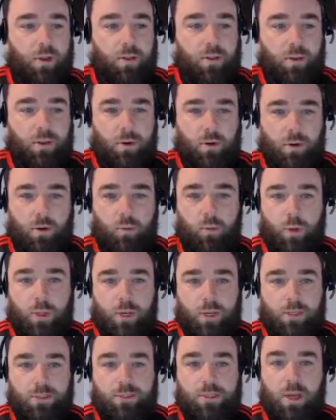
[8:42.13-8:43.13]
that your
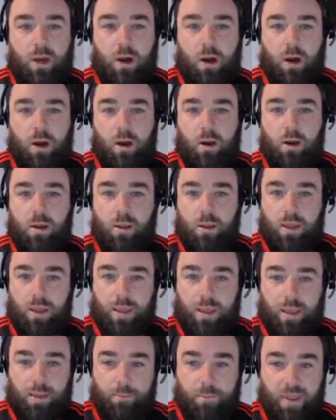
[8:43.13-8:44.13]
queries are
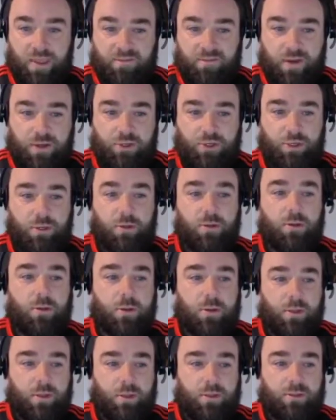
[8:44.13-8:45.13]
efficient
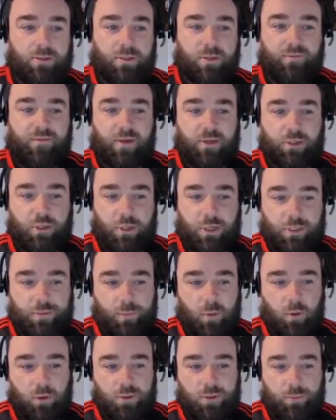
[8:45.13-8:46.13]
as
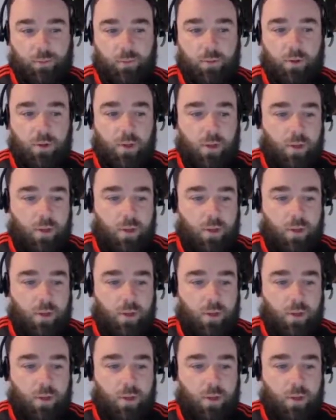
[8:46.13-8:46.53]
possible.